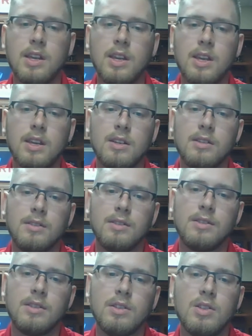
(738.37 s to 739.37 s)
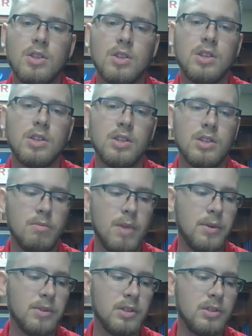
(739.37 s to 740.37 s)
and to be
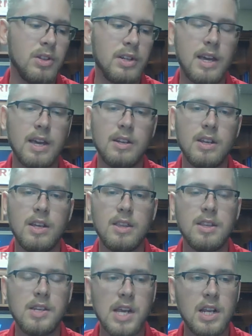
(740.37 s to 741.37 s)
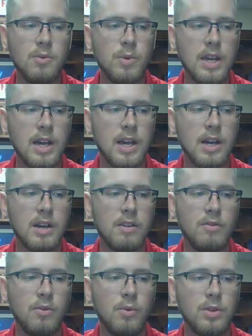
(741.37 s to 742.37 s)
able to look at any of the data we
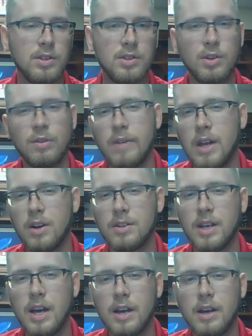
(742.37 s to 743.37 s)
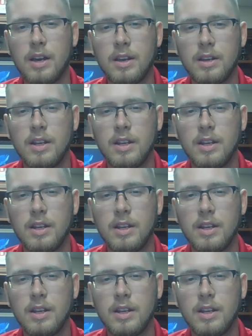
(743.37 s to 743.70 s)
have with the surveyor's eye